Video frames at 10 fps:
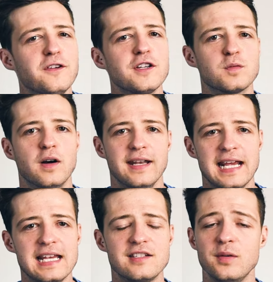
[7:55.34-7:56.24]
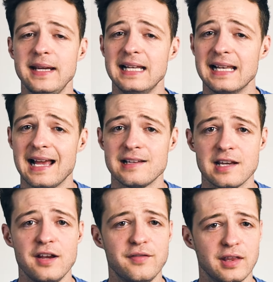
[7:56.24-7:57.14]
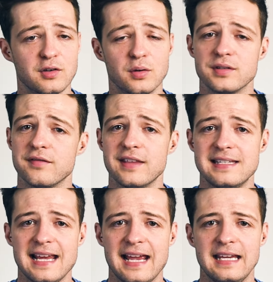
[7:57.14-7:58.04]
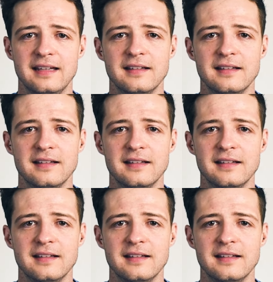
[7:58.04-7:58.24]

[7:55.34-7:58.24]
first one is to eat less over the course of the day.